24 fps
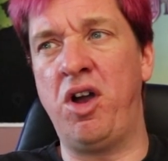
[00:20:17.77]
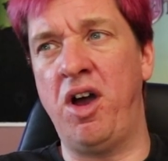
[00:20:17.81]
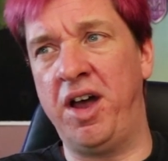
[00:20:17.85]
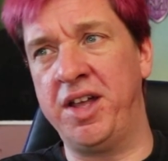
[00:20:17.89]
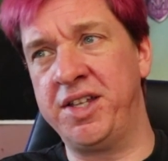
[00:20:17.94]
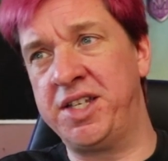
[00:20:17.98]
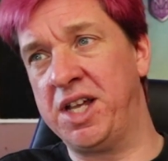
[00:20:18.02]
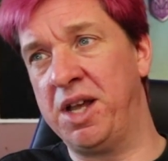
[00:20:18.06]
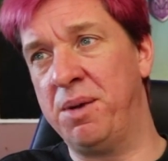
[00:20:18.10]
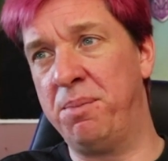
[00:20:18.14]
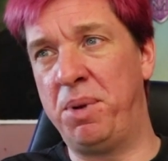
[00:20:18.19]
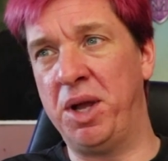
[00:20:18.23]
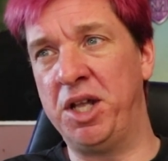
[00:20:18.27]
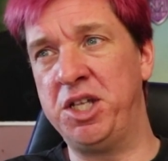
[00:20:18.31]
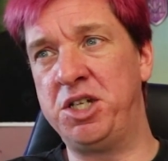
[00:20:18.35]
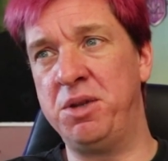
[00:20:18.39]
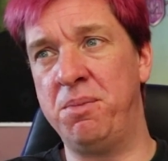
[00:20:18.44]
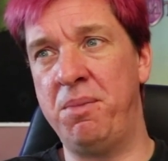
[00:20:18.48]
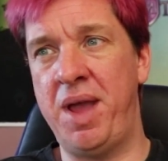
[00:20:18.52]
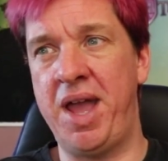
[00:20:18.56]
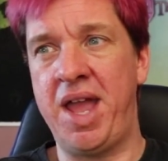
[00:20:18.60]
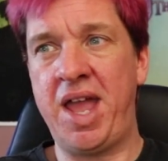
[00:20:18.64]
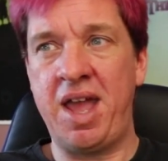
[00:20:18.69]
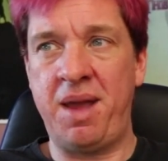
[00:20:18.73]
causing a
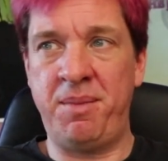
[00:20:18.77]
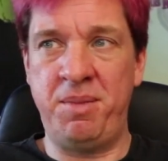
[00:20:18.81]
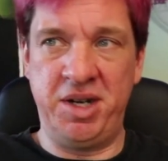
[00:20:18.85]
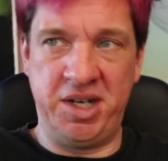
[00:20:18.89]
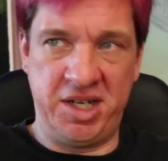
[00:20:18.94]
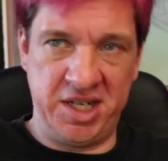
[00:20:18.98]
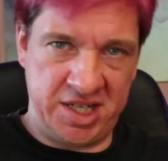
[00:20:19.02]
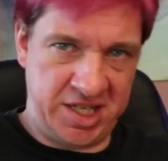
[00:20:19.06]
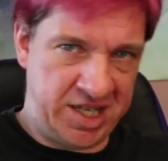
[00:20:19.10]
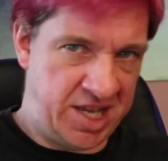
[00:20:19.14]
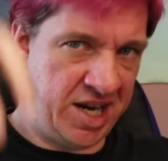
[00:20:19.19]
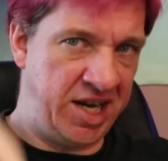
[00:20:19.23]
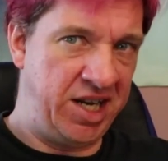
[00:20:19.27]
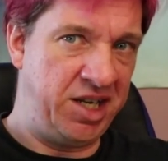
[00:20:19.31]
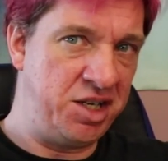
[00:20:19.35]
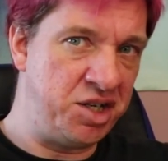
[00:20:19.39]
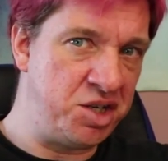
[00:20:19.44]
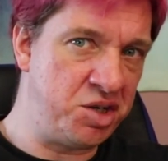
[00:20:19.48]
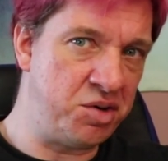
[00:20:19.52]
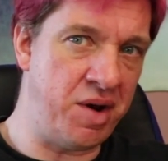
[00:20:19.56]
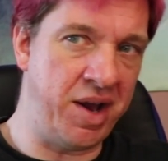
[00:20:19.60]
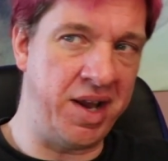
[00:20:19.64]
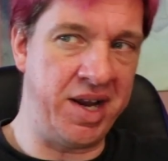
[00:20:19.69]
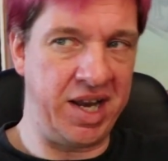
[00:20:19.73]
bunch of mayhem and descending
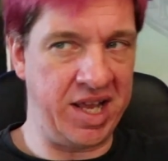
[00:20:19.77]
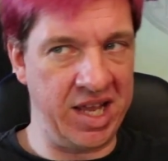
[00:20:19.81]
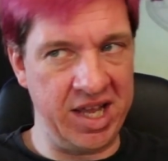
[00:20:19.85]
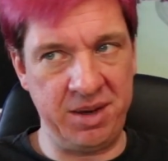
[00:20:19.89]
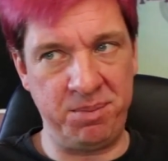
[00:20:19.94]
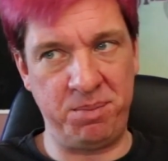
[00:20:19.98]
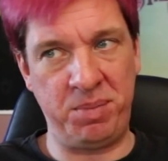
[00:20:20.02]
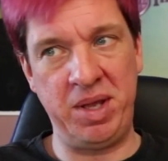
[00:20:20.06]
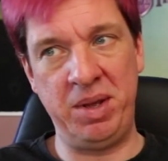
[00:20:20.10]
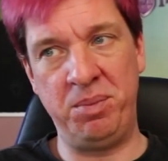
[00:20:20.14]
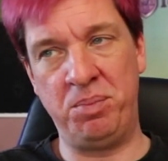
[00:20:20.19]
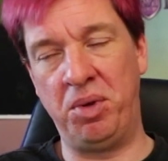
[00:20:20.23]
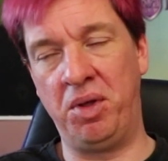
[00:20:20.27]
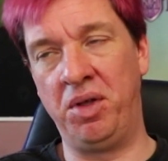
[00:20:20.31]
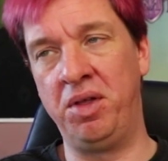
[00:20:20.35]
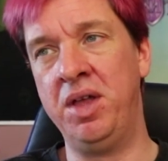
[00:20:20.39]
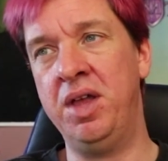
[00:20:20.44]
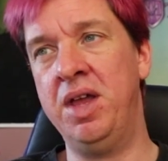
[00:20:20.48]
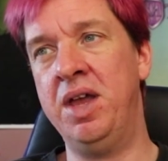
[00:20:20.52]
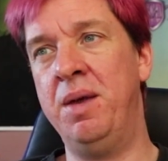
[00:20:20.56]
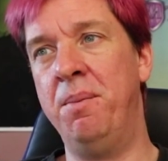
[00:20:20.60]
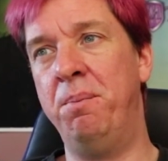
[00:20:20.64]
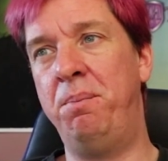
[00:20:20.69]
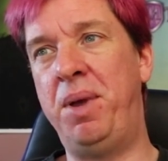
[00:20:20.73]
to try and eat people